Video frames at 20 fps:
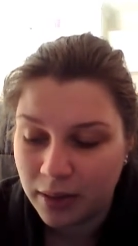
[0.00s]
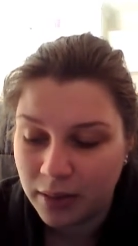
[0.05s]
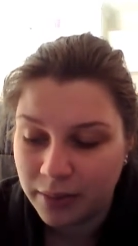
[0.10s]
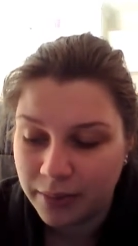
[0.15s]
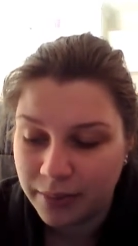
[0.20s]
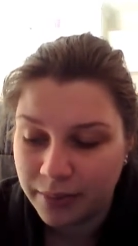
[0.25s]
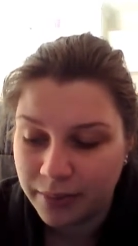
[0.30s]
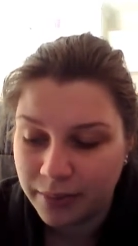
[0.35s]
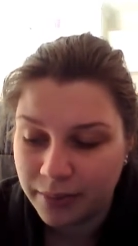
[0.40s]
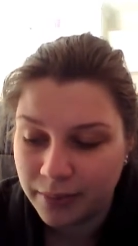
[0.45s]

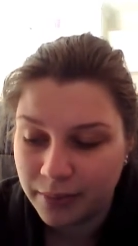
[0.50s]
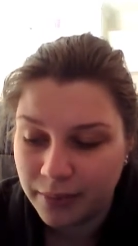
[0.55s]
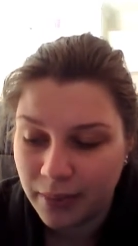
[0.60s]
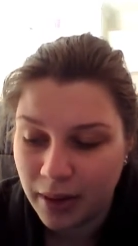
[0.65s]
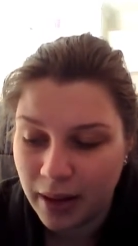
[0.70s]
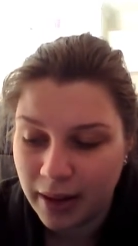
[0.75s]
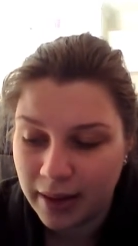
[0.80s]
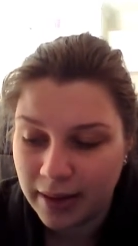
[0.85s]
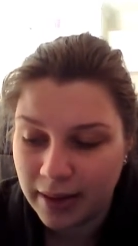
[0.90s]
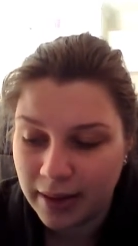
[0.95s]
Um,
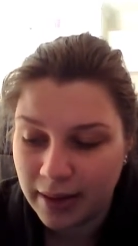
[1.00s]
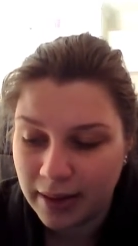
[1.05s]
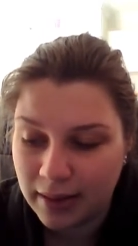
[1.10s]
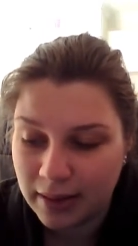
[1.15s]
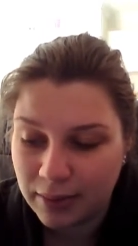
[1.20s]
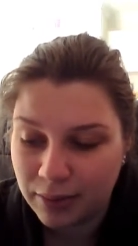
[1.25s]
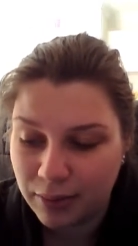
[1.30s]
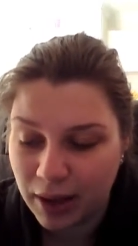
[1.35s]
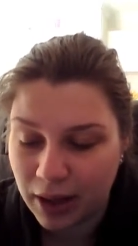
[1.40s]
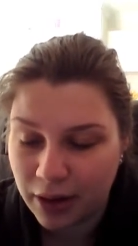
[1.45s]

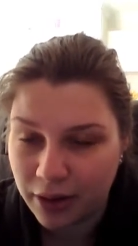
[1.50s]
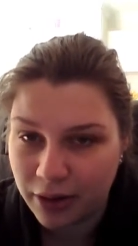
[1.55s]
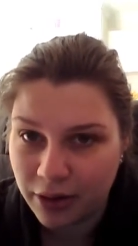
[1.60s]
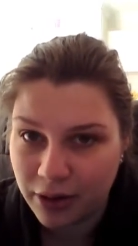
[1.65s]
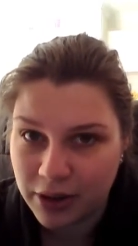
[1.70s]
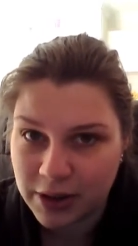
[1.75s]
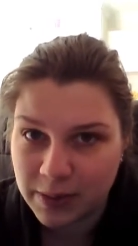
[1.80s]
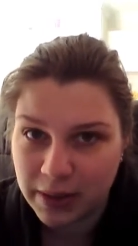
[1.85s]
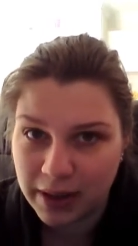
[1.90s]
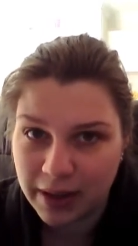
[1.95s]
and when I
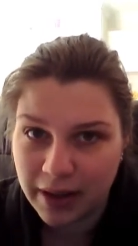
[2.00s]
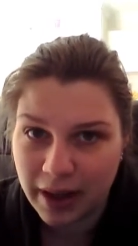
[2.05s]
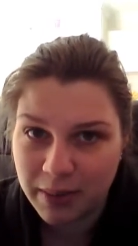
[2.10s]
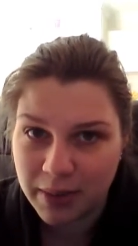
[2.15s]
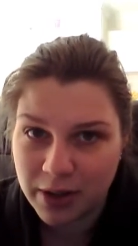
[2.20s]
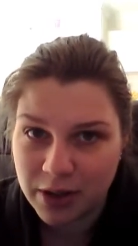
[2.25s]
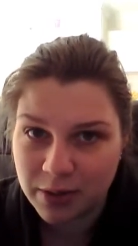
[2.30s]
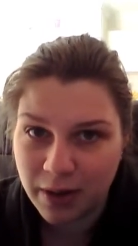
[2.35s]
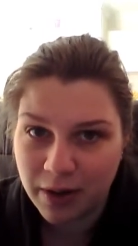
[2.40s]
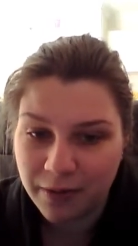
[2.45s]
go to the hospital
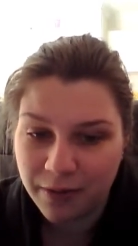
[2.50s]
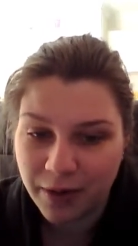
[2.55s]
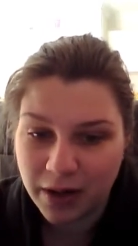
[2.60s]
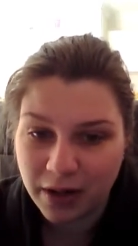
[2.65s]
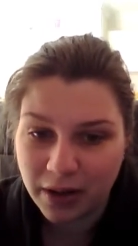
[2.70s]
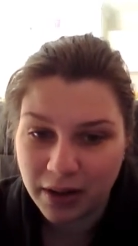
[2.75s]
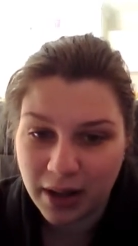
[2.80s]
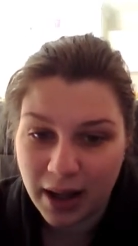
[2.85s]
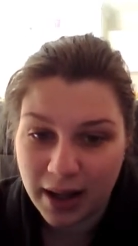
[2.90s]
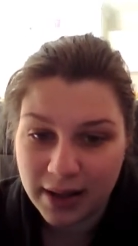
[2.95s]
and they measure my
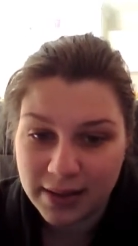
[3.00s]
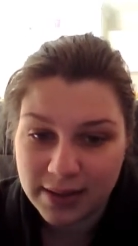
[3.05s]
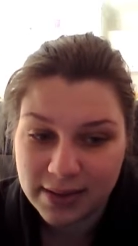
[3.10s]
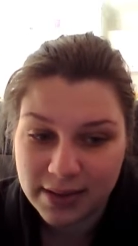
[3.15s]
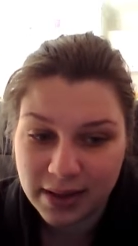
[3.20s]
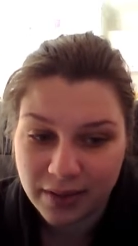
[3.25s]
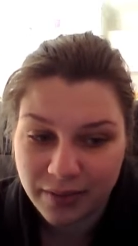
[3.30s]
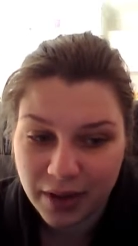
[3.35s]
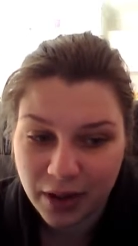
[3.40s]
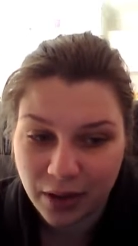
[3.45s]
fundal
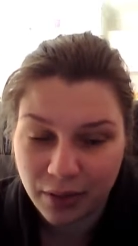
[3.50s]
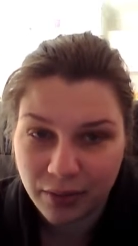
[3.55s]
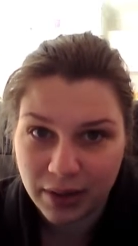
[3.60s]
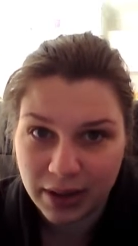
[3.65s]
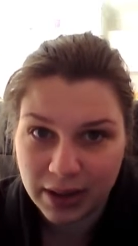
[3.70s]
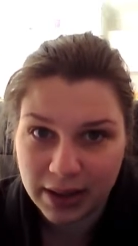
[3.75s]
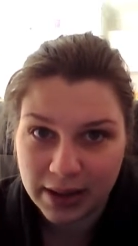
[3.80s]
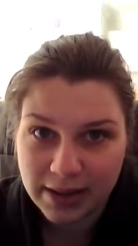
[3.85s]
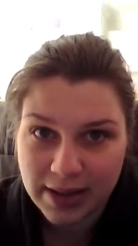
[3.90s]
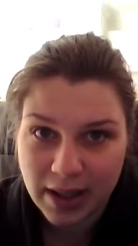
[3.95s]
height and stuff, they
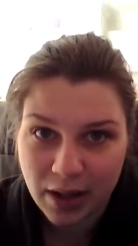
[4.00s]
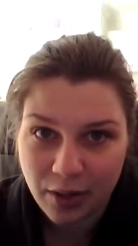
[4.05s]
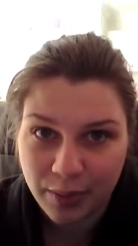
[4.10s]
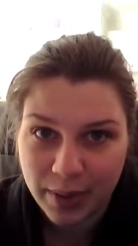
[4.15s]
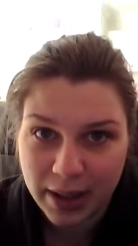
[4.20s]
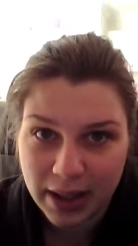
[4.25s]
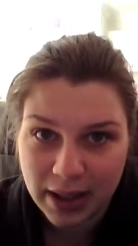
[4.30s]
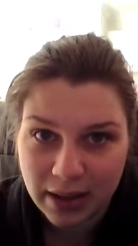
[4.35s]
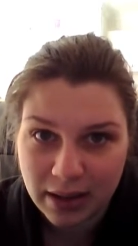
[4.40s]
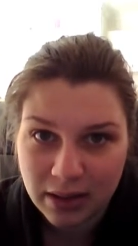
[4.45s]
don't really
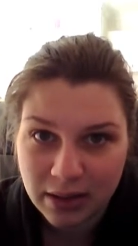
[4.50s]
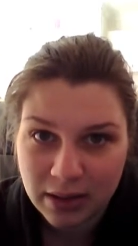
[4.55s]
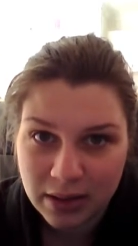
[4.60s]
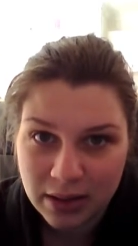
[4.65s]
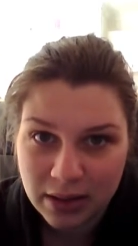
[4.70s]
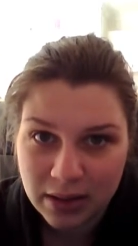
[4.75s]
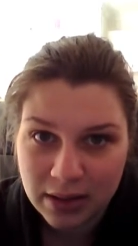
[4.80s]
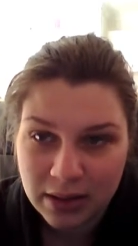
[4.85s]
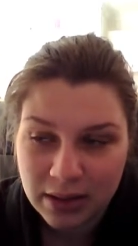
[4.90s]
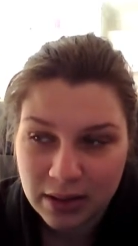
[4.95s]
tell me
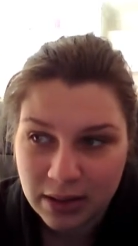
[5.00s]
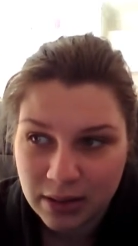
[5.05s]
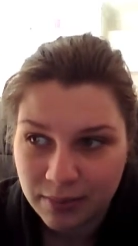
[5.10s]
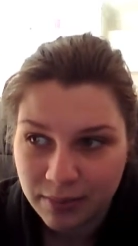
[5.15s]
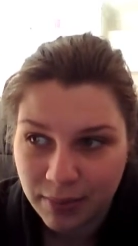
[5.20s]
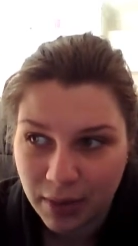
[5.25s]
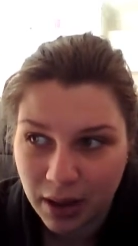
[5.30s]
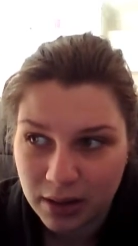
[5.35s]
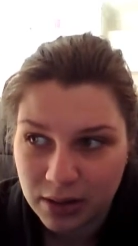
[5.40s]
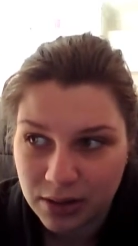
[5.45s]

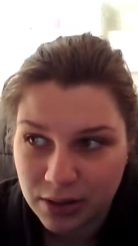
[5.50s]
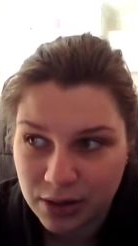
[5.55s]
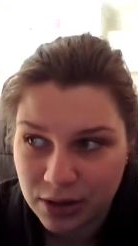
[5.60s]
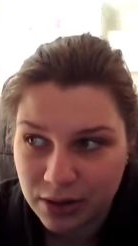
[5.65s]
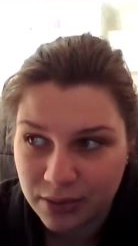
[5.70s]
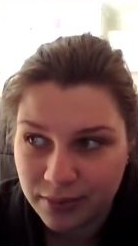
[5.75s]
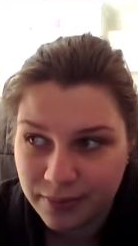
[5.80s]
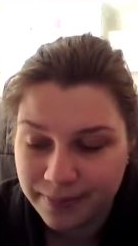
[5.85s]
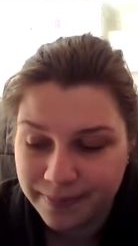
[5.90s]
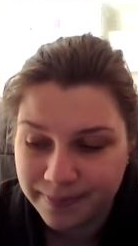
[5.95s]

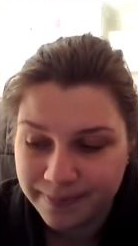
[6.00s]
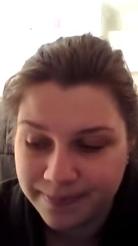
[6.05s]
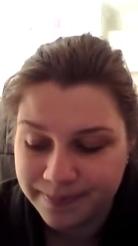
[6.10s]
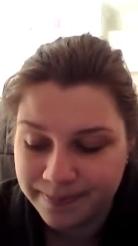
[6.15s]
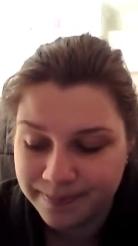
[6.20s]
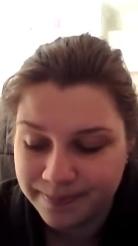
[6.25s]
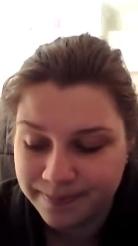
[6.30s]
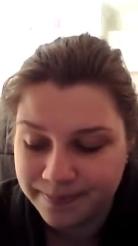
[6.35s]
much.